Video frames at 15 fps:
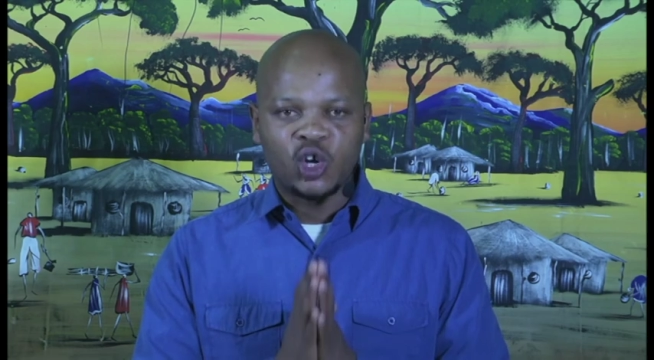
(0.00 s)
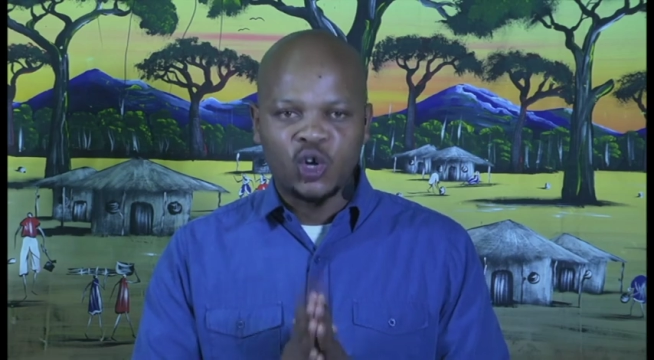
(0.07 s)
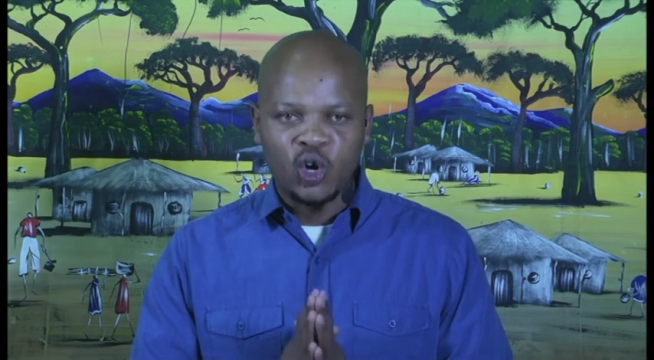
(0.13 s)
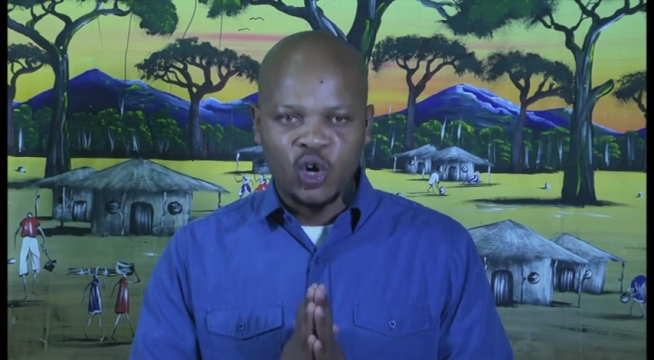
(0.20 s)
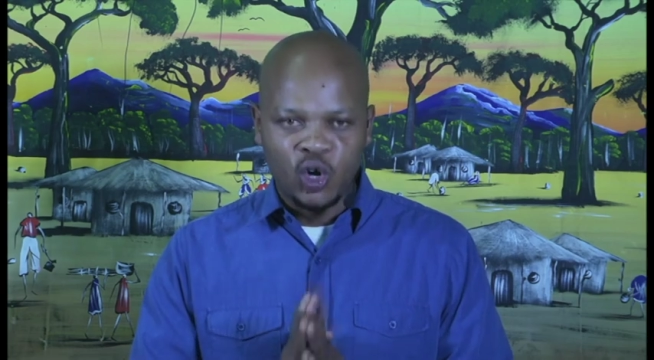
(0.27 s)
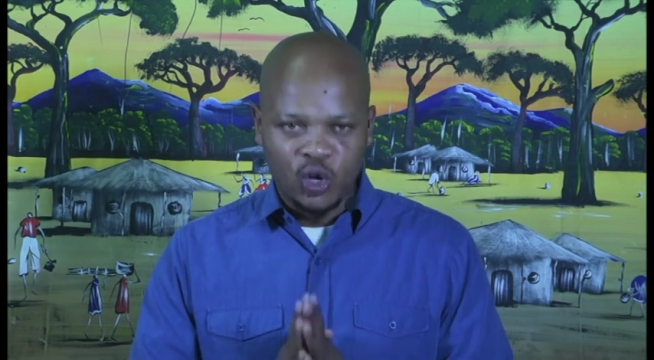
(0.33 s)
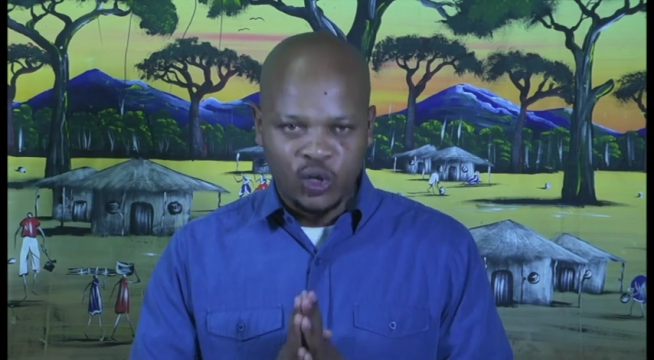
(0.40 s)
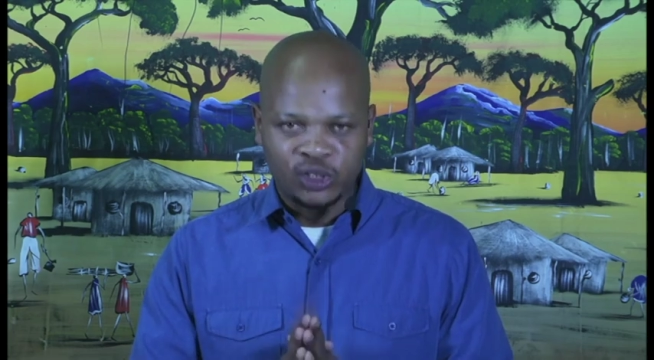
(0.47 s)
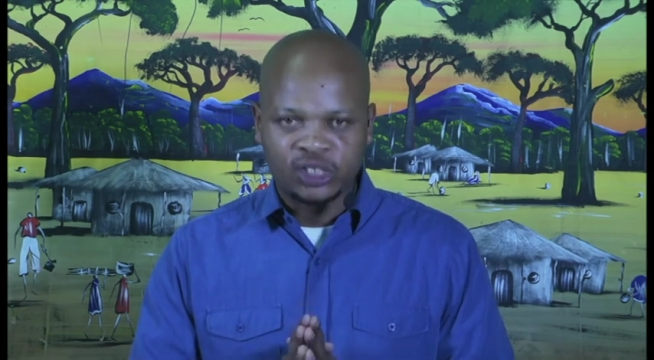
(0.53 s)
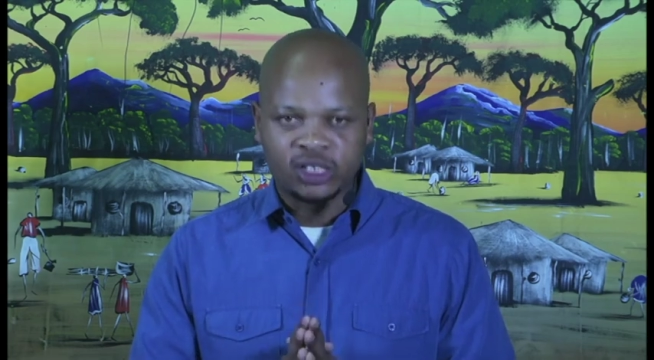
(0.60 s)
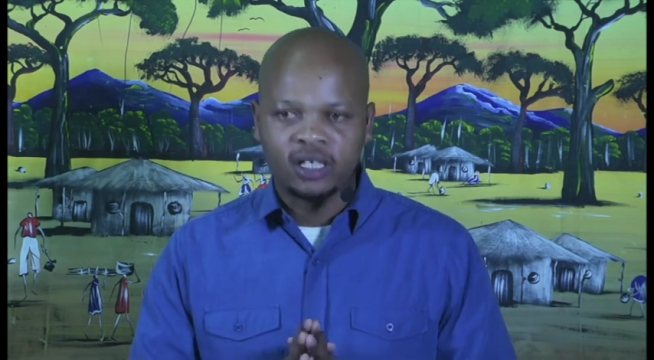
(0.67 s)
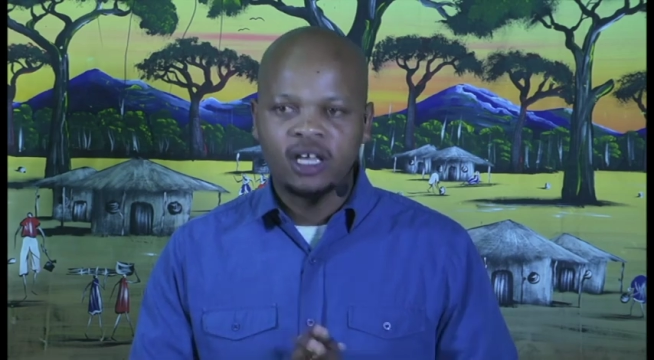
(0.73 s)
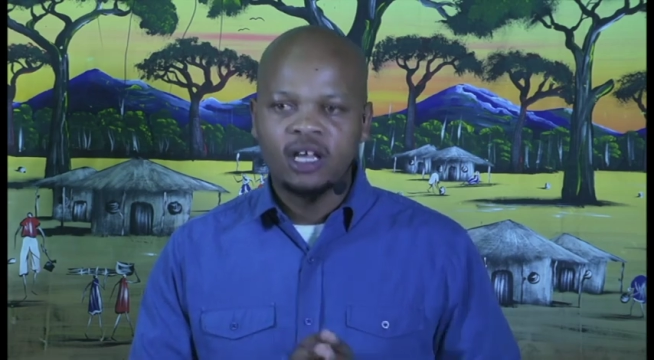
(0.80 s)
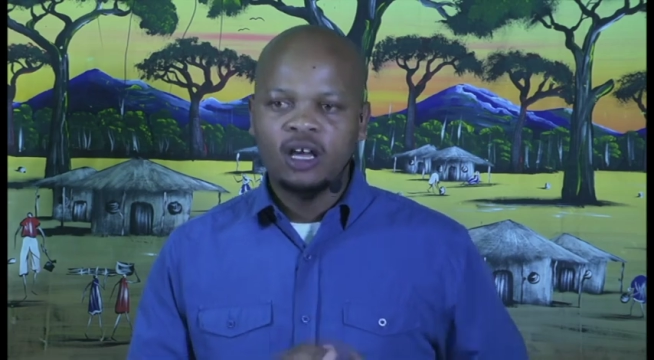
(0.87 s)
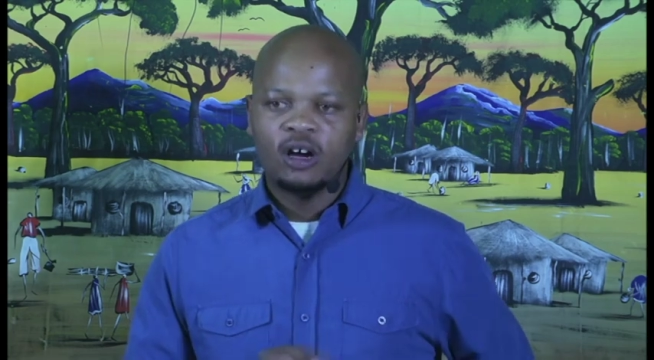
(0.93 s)

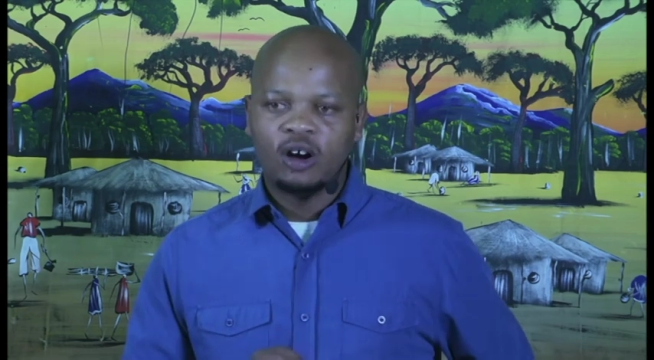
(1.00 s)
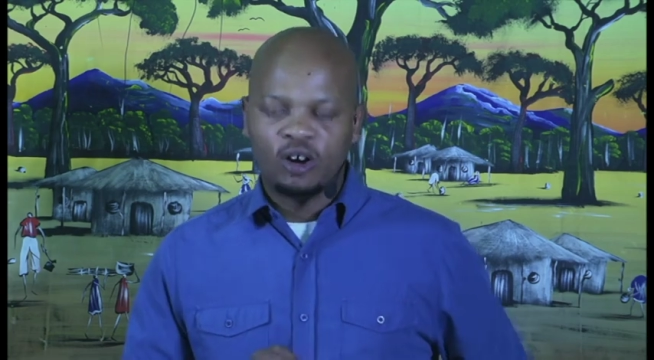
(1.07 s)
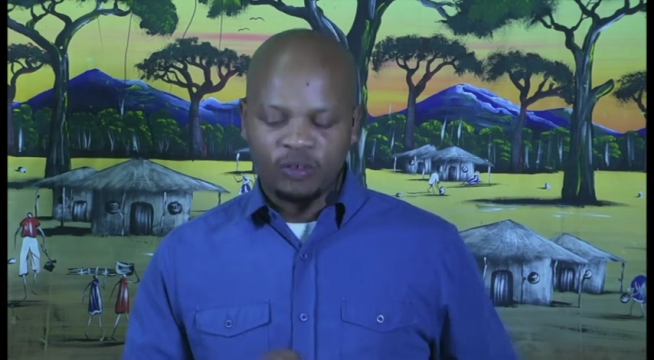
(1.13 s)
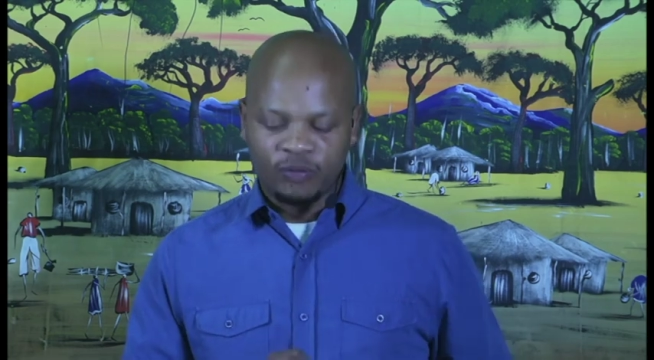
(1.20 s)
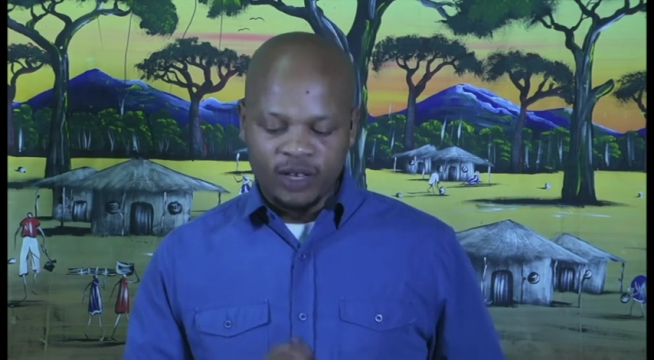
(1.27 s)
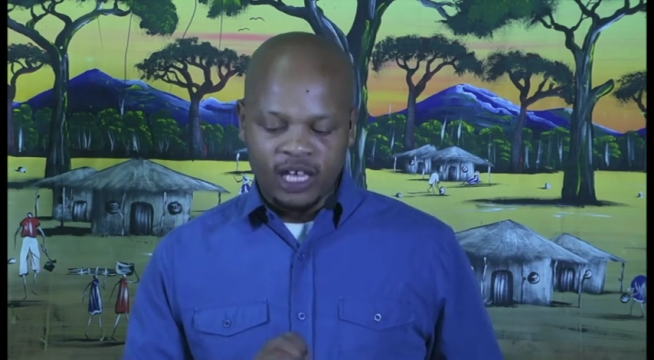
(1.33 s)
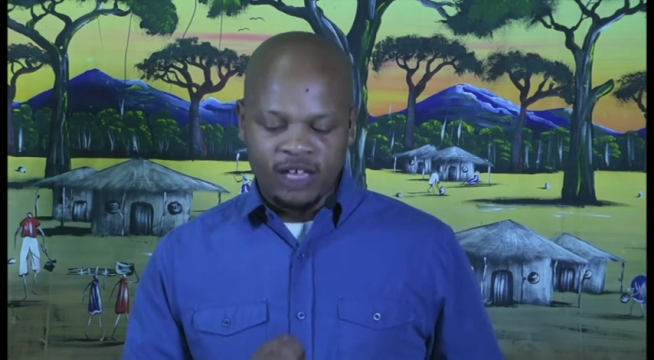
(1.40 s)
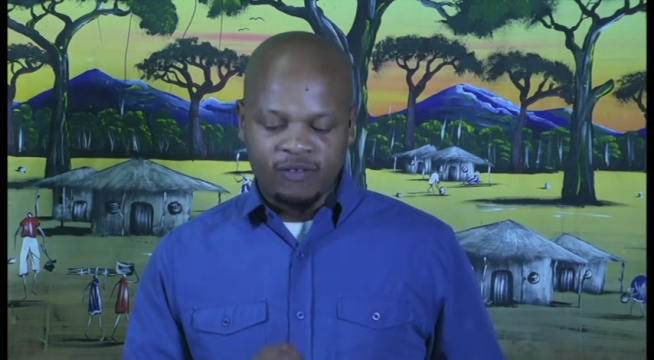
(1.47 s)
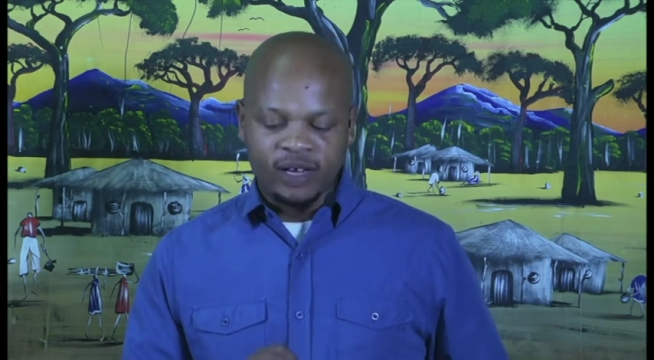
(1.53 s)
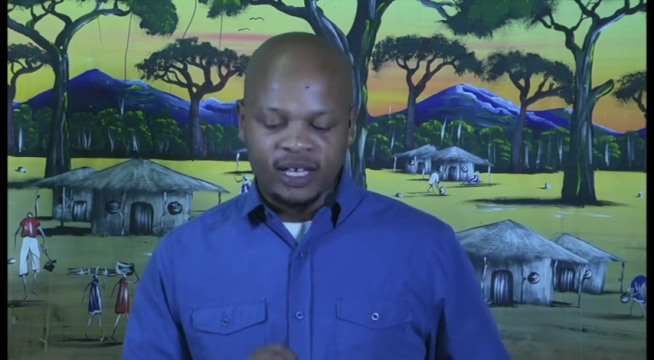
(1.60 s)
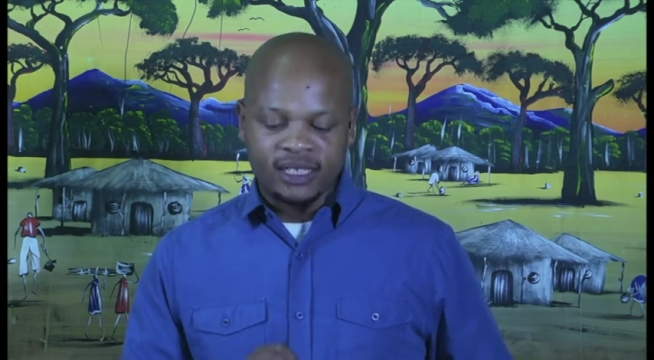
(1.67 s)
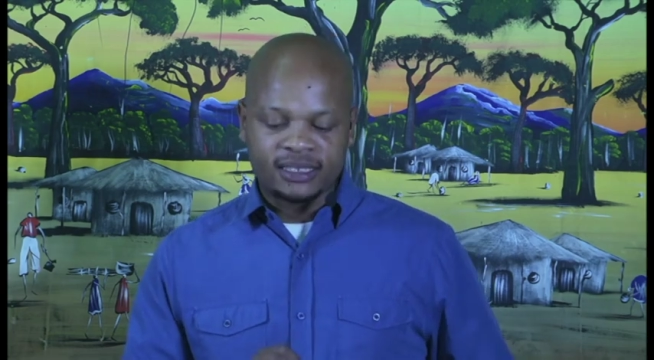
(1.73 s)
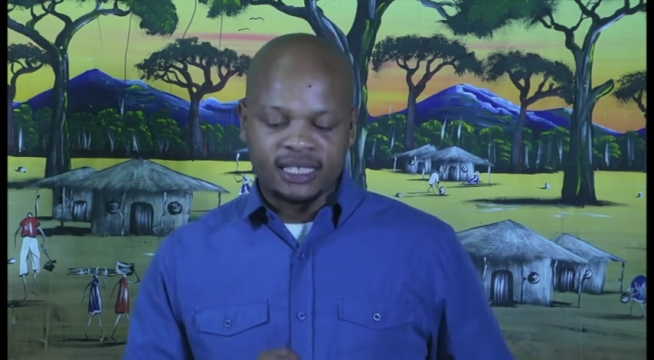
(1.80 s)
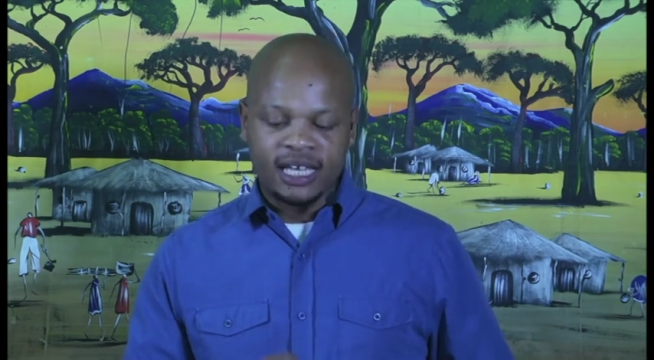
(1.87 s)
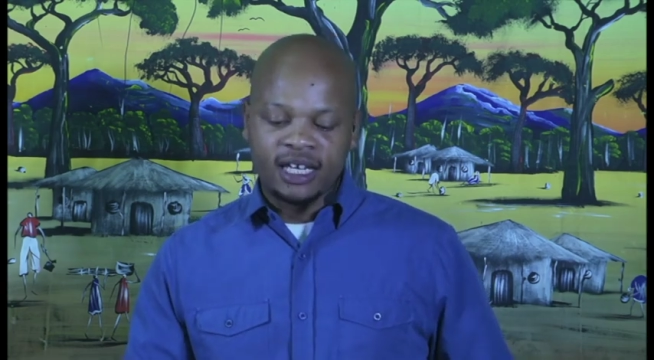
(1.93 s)
chronology of
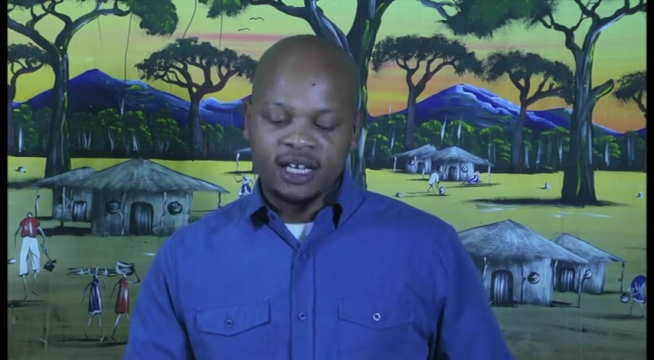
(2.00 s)
events.